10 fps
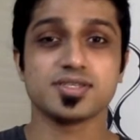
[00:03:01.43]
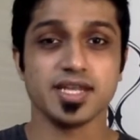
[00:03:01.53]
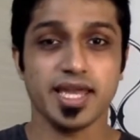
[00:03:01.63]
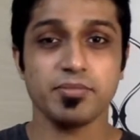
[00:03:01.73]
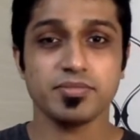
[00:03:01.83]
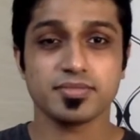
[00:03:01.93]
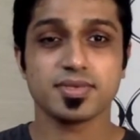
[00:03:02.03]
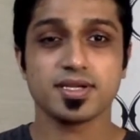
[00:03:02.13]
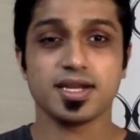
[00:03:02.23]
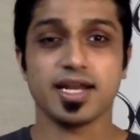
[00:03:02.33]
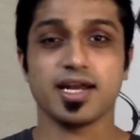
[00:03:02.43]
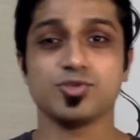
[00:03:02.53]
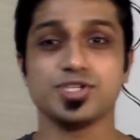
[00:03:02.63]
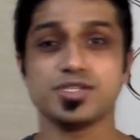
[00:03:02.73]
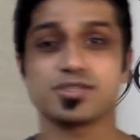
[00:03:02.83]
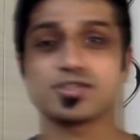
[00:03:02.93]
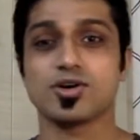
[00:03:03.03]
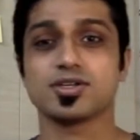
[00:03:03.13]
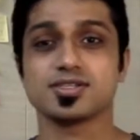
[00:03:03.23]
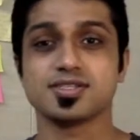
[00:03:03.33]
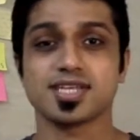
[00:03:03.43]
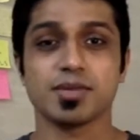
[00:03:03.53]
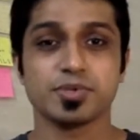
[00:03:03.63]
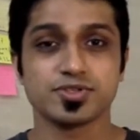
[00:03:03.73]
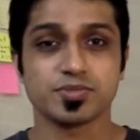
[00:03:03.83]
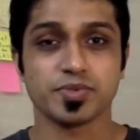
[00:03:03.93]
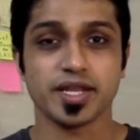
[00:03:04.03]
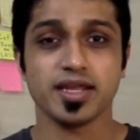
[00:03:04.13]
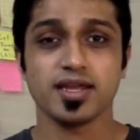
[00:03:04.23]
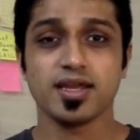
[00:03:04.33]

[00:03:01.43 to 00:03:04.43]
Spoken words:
name and how Jesus taught his disciples to pray.